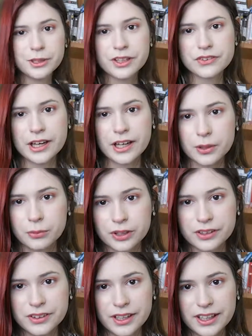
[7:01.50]
because I don't
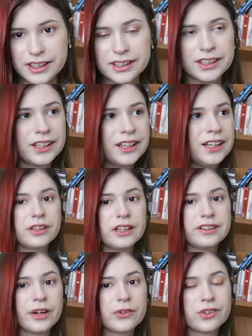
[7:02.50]
want to take
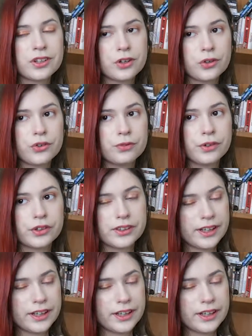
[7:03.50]
ten thousand years of your